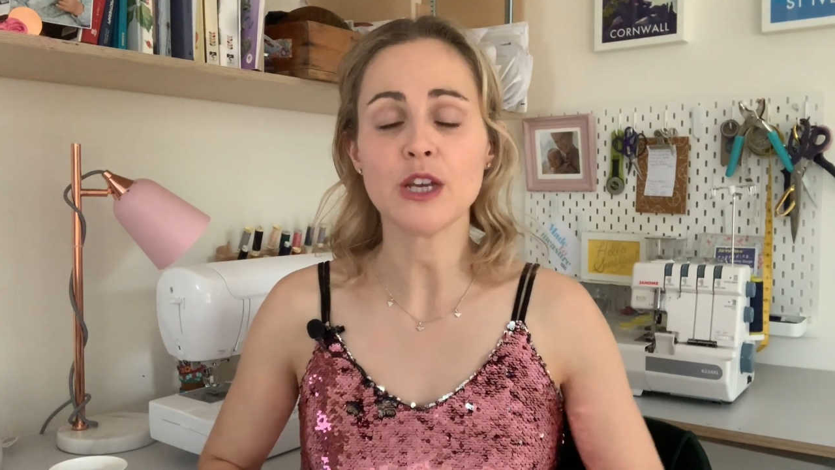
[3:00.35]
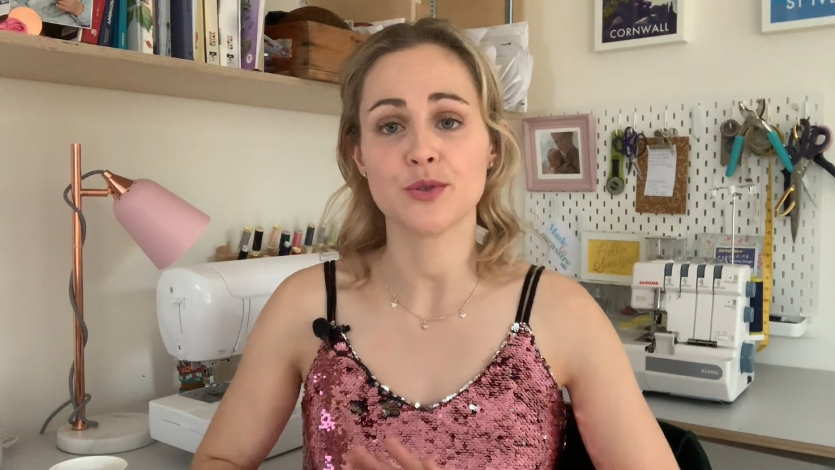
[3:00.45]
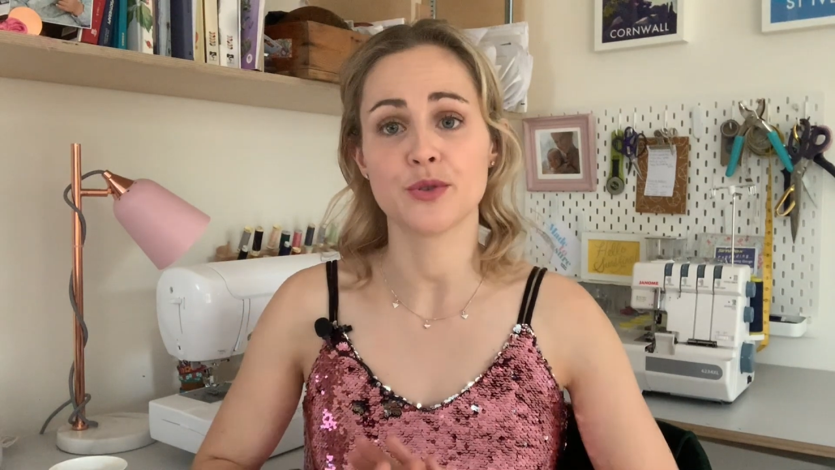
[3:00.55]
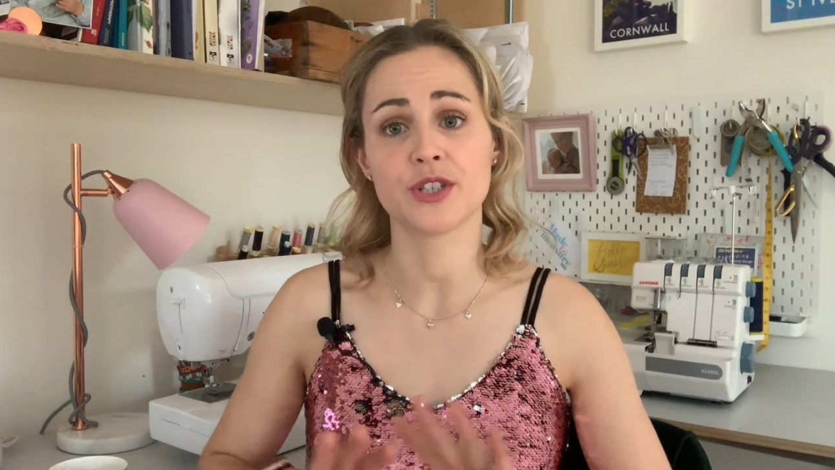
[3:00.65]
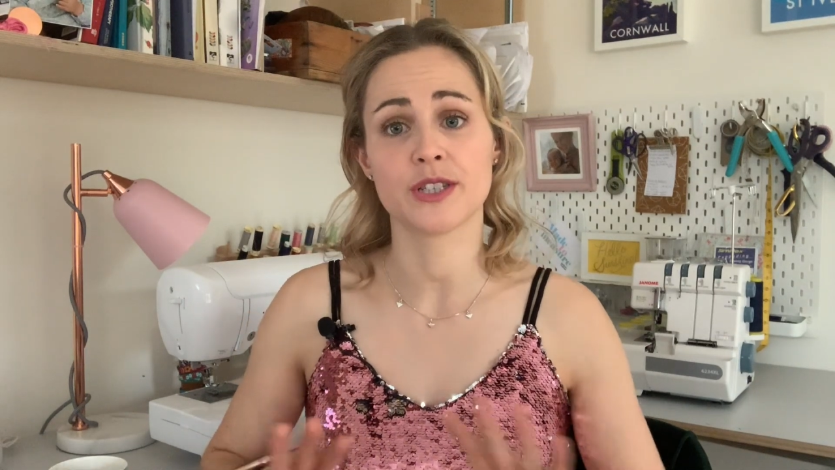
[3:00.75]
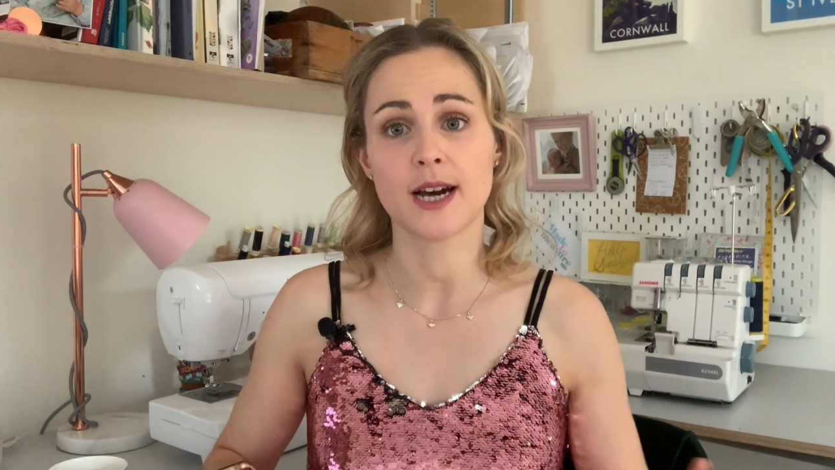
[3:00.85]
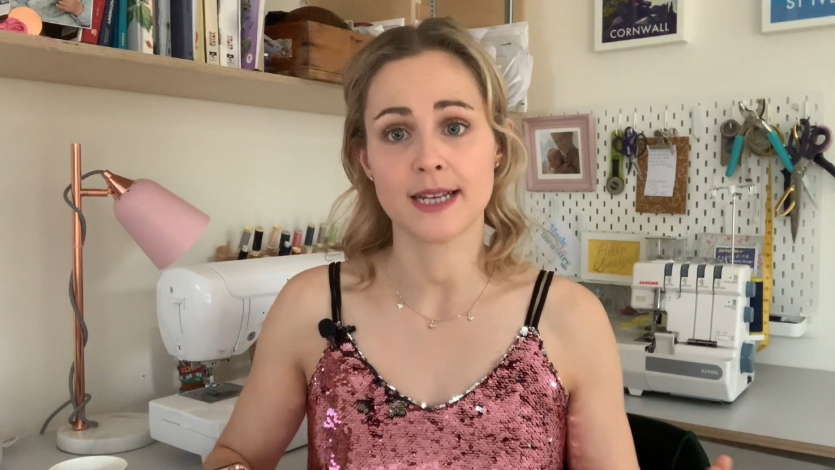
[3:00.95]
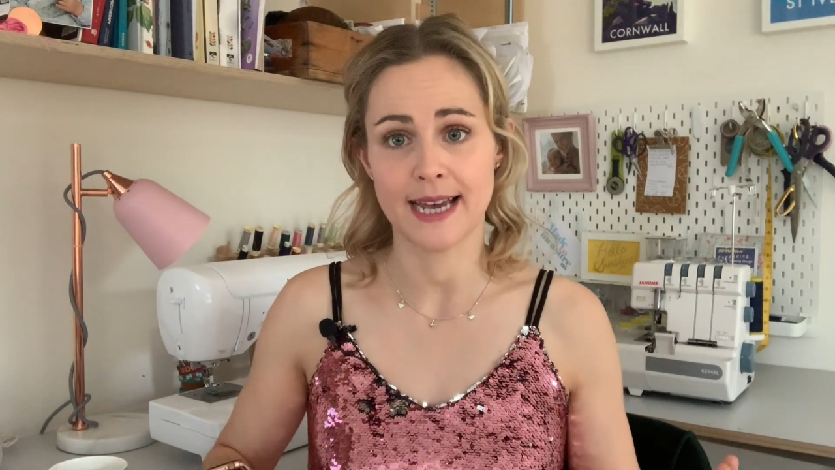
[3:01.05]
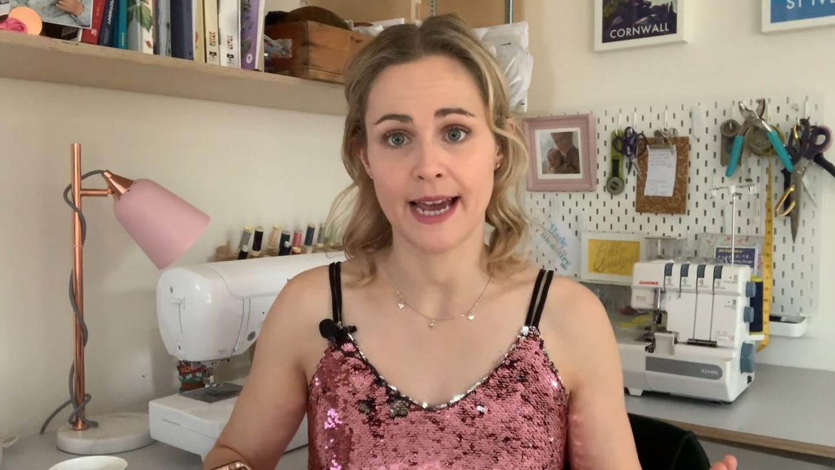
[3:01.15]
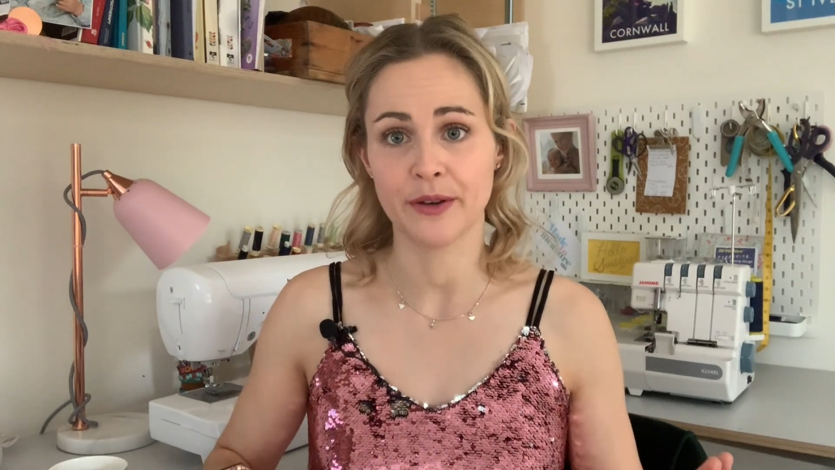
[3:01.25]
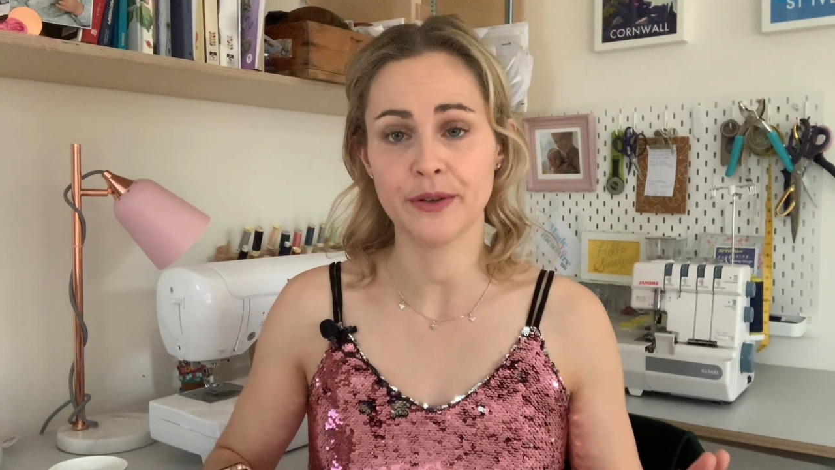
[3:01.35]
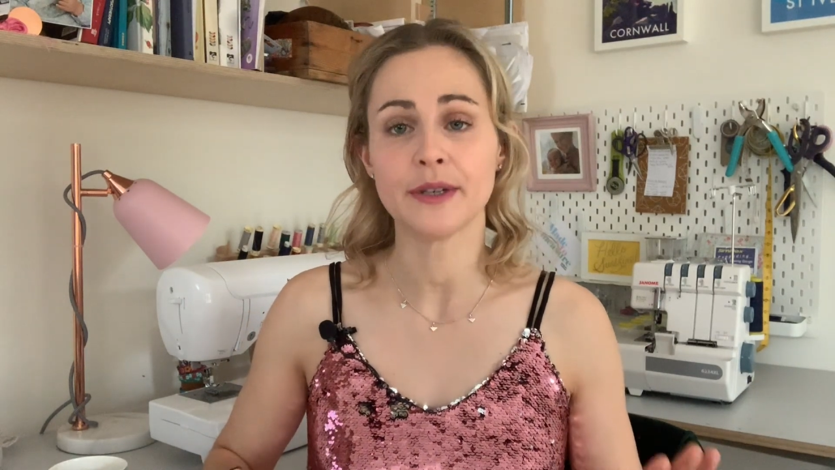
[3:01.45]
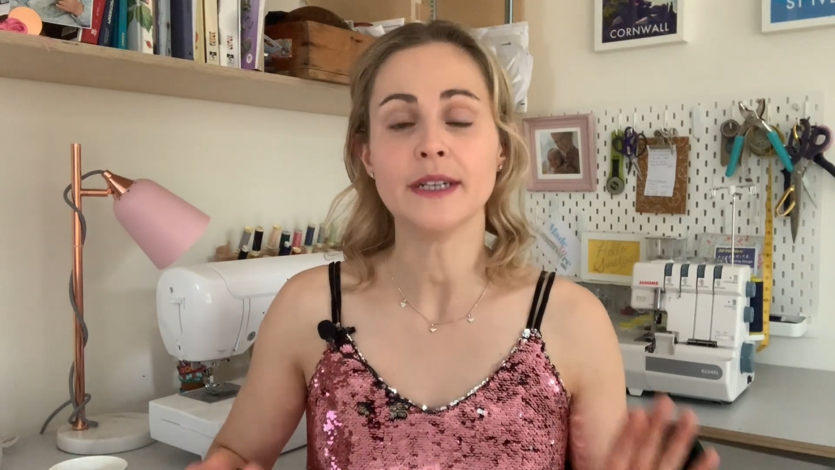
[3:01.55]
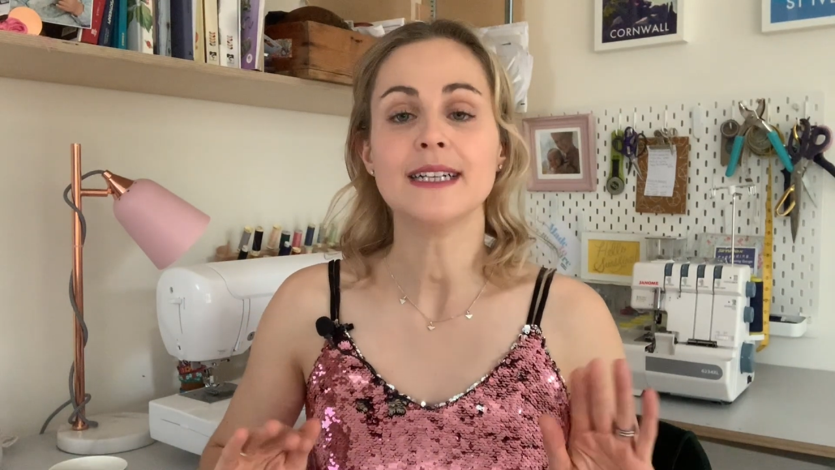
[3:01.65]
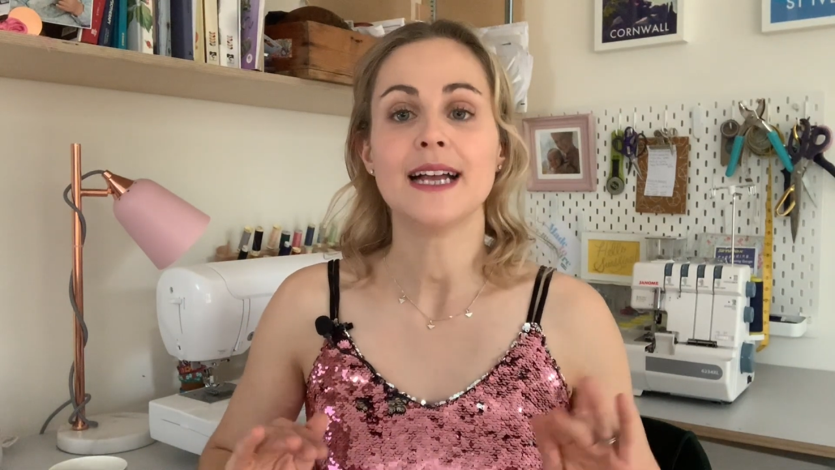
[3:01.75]
So just cut it out
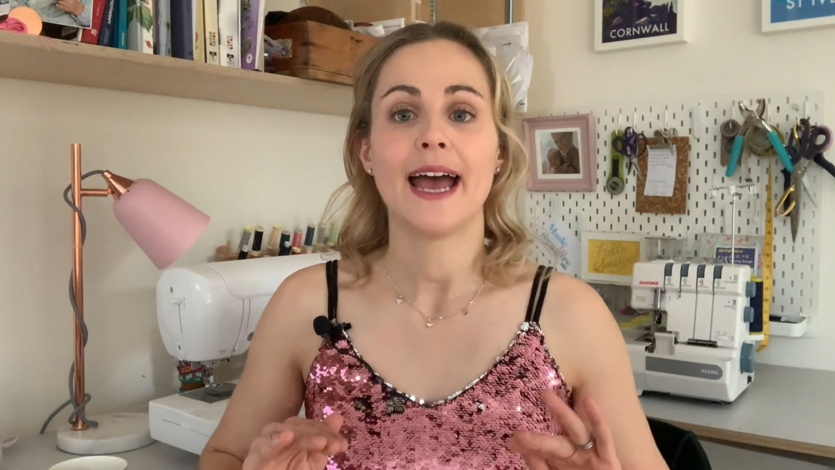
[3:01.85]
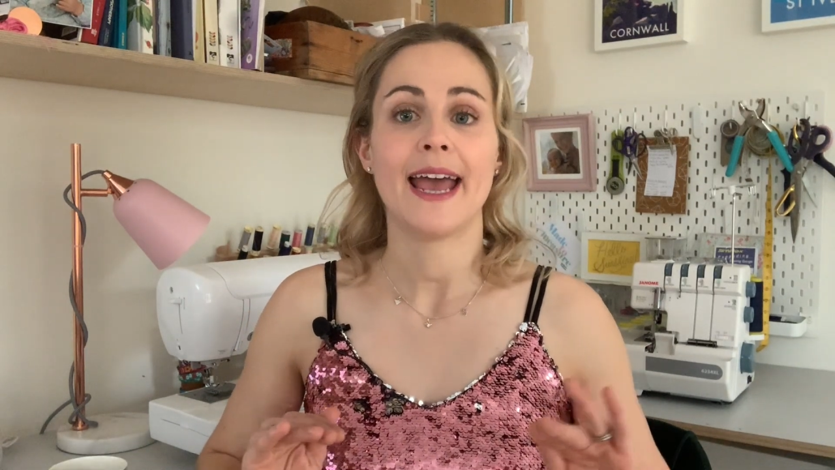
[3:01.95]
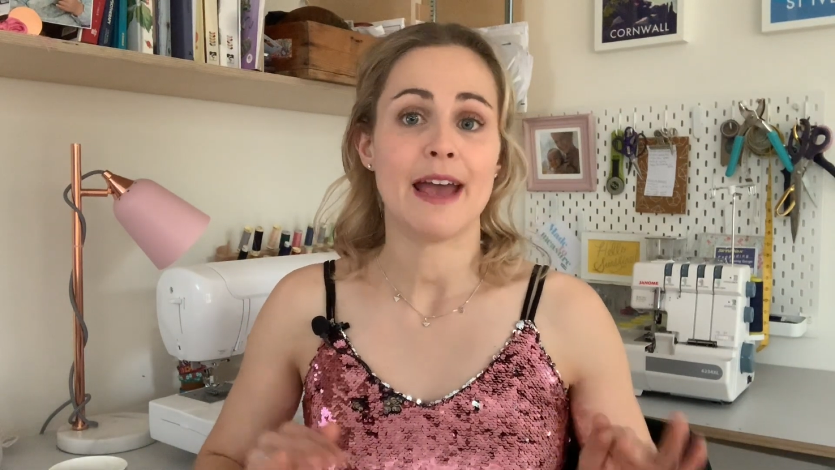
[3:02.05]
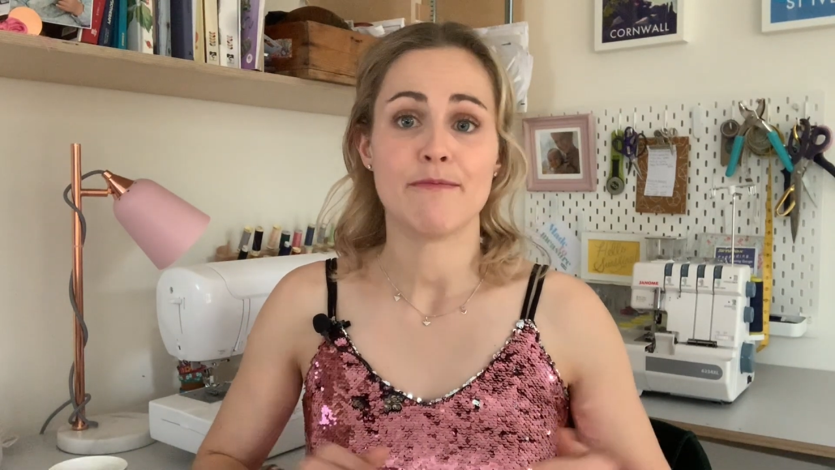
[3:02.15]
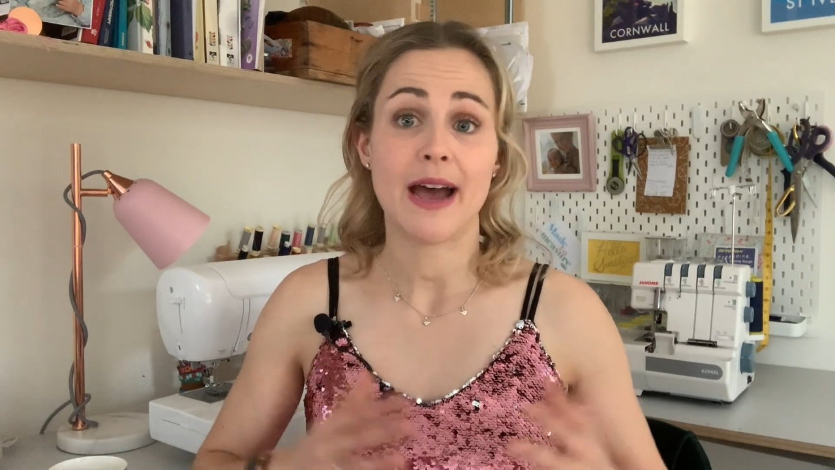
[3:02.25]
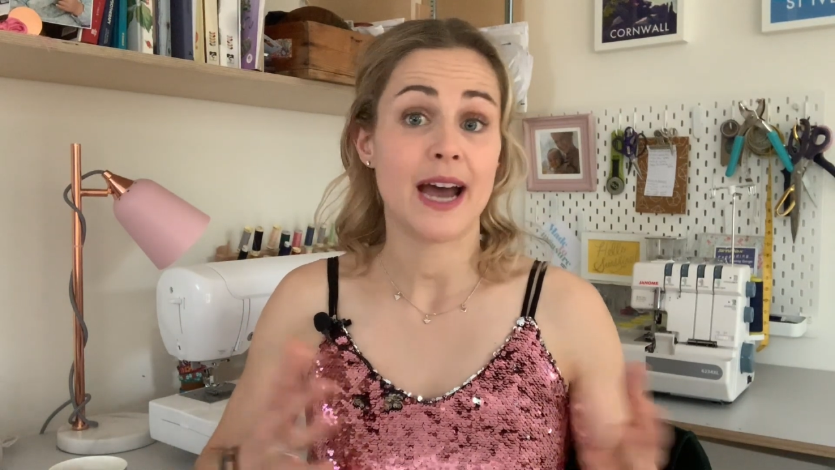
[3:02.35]
um,